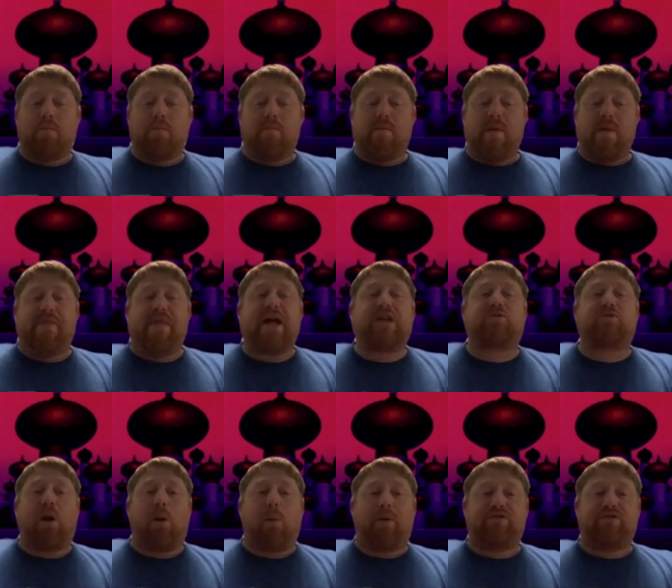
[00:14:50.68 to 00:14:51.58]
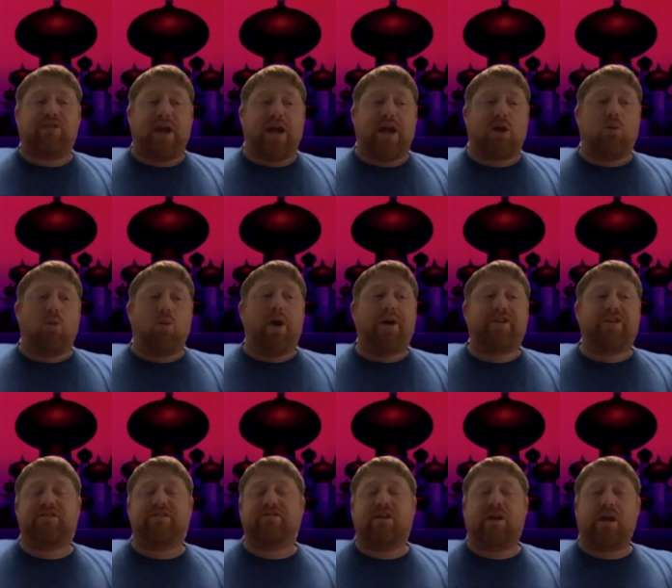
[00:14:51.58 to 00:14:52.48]
And that's what I want to see. I don't want to
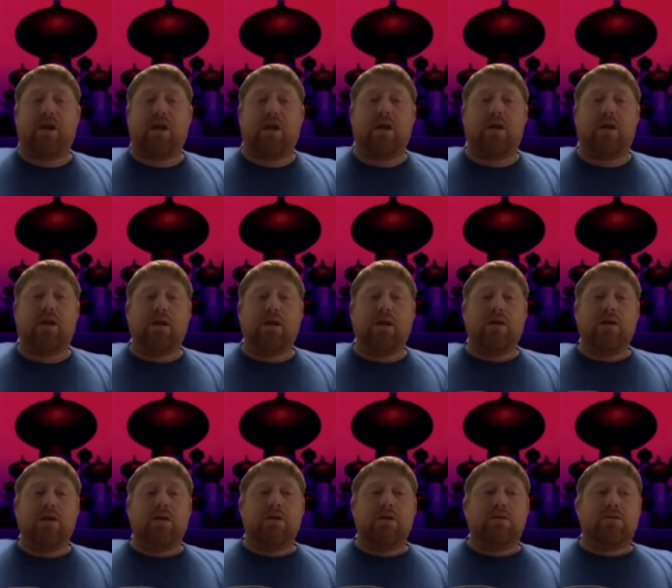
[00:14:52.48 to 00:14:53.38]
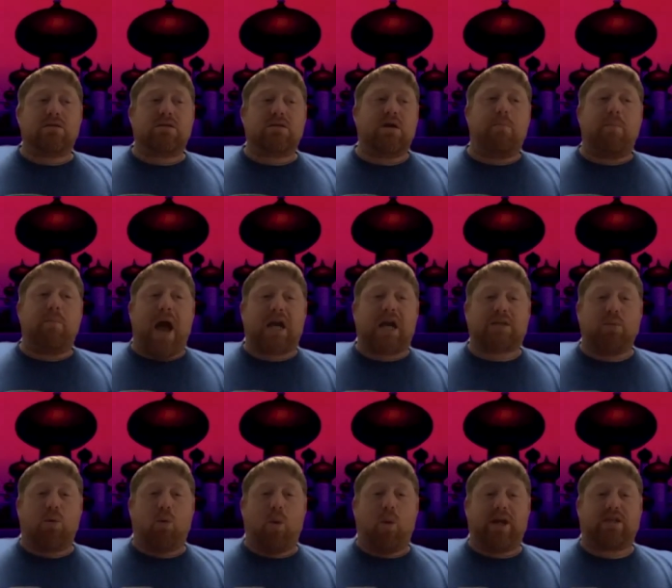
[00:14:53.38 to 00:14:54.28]
see
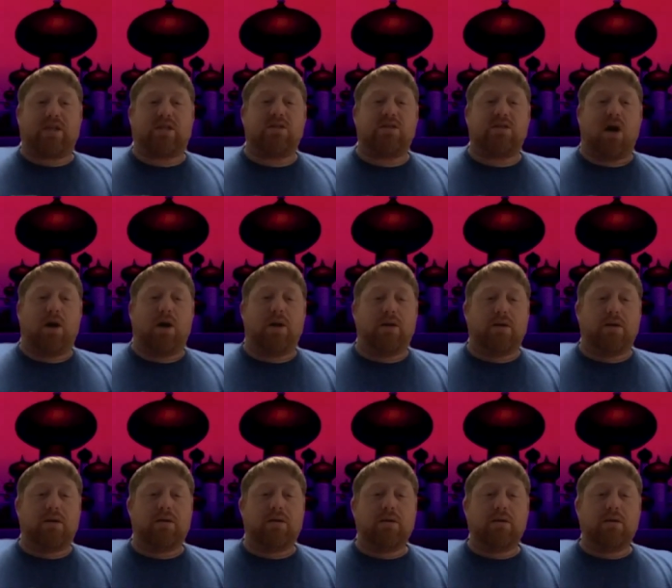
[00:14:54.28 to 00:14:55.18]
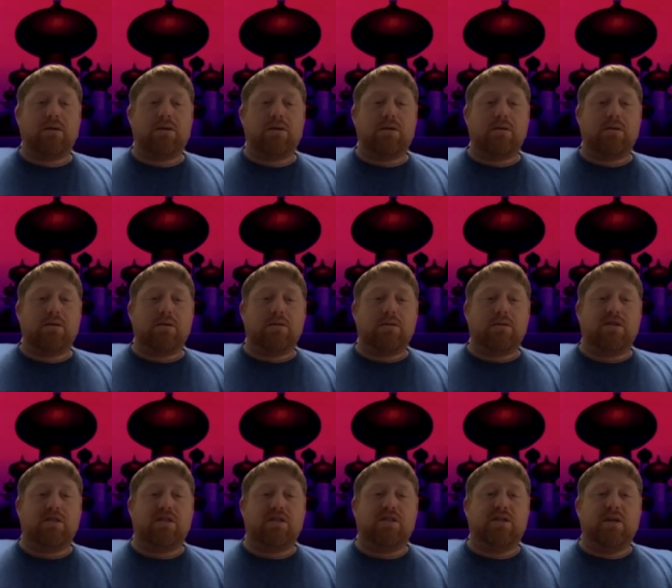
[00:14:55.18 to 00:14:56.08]
sub-maximal weights done
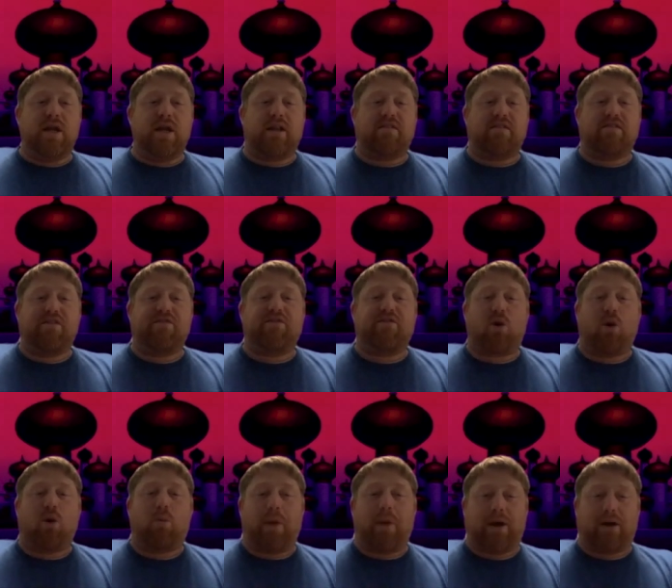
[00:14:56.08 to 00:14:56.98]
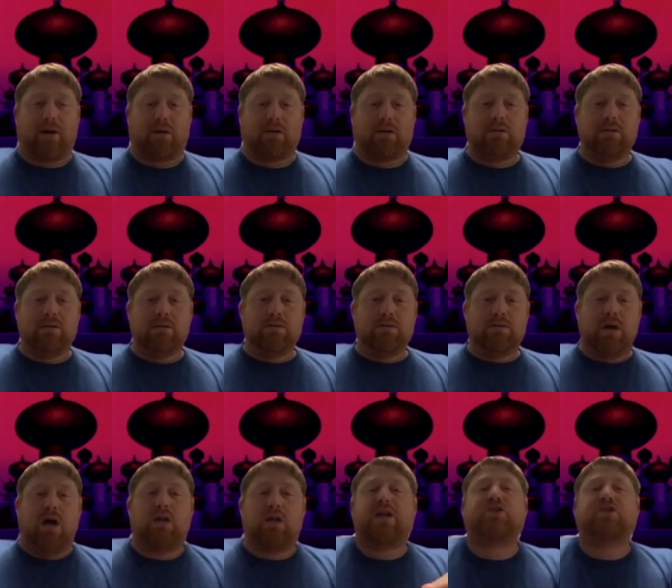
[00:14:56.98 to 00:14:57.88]
in a difficult manner.
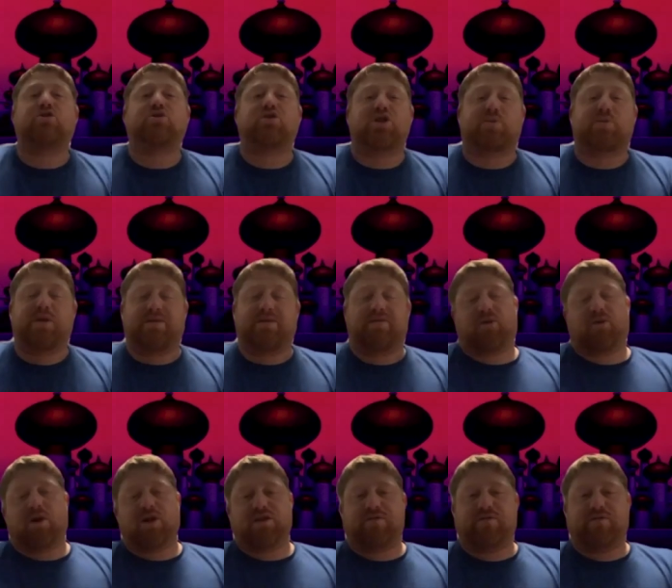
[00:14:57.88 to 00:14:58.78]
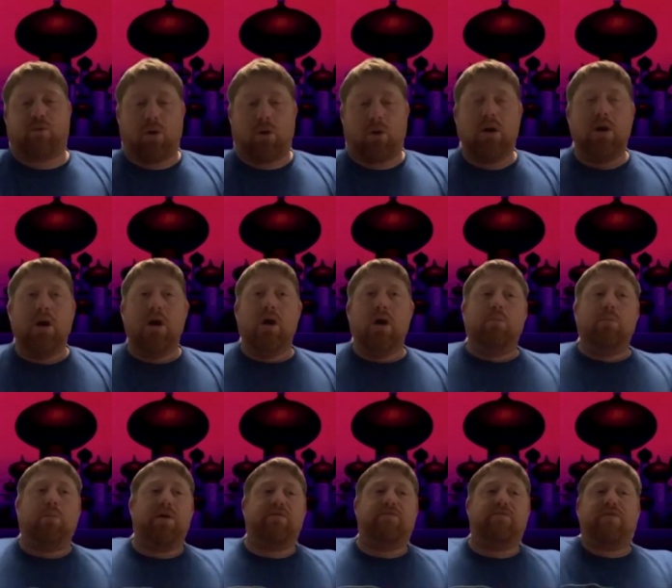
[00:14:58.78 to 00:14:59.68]
unless there's a specific reason for it.
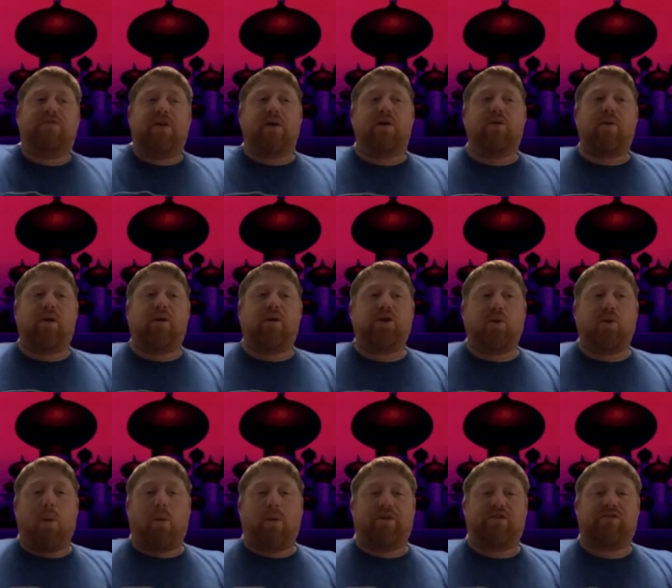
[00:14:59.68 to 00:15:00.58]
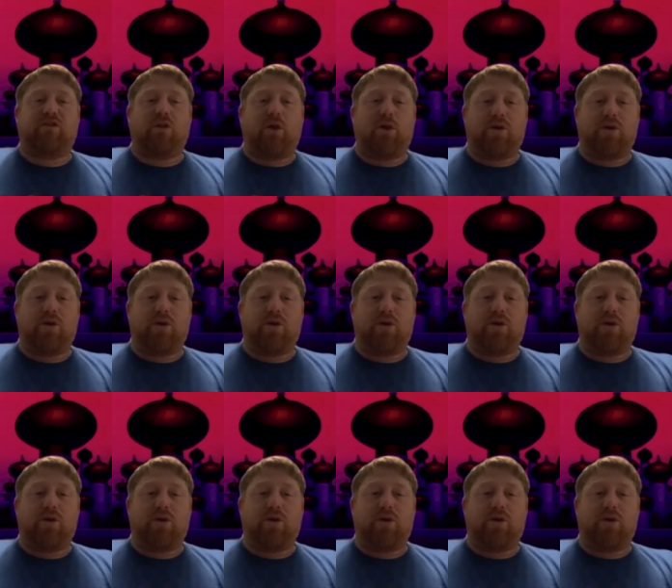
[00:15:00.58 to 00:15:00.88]
But very rarely do I want to slow you